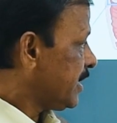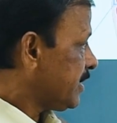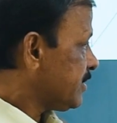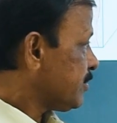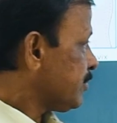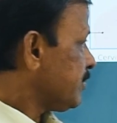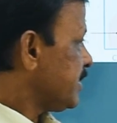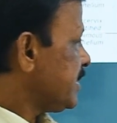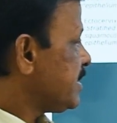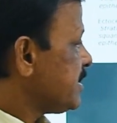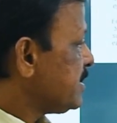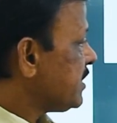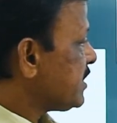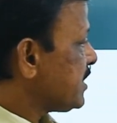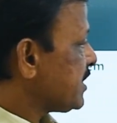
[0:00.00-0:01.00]
So this
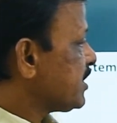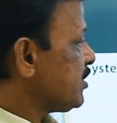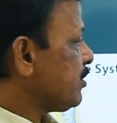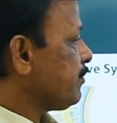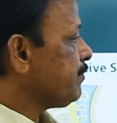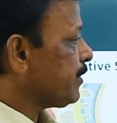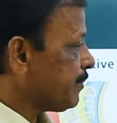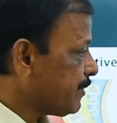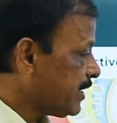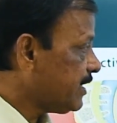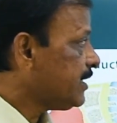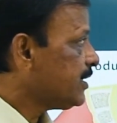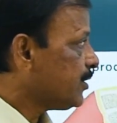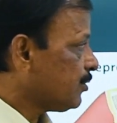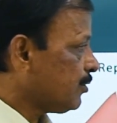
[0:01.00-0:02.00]
is the structure of
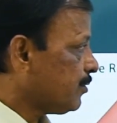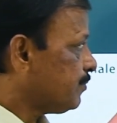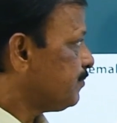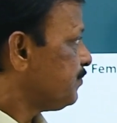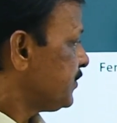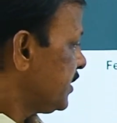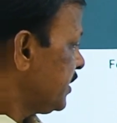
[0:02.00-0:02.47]
mammary lobe.